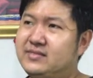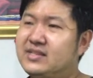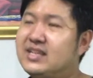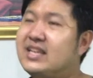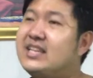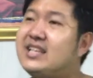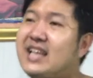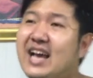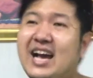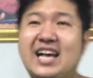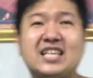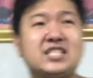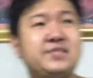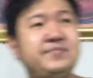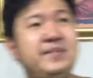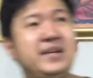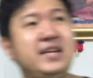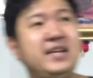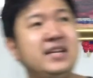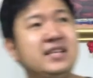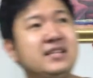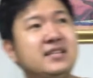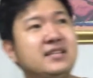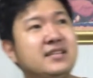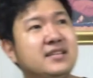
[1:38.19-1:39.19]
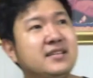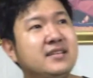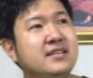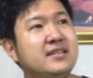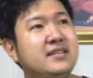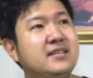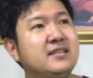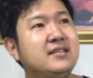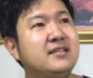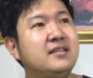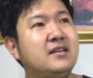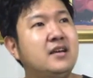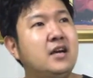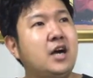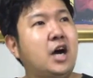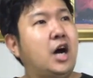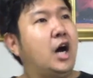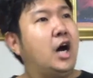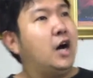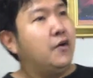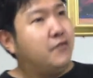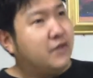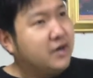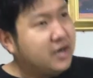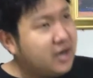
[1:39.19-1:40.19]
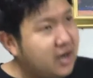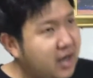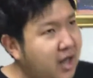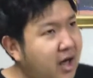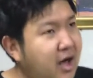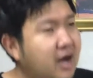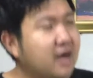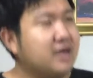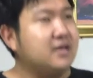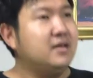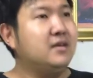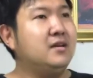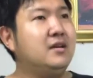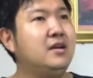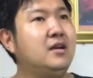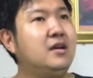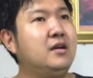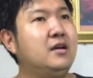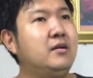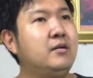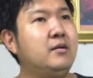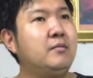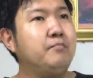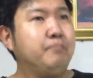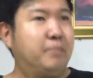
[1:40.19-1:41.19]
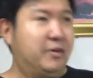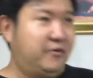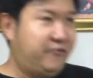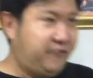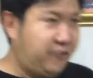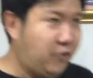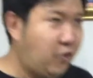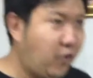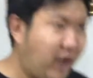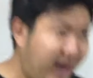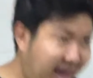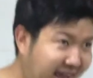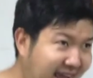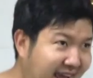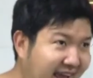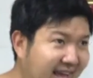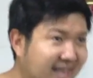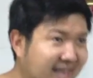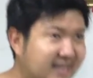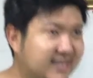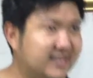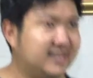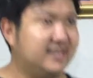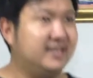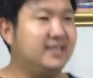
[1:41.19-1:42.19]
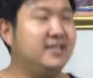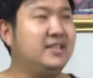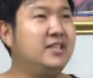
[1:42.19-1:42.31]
It has been overclocked beforehand.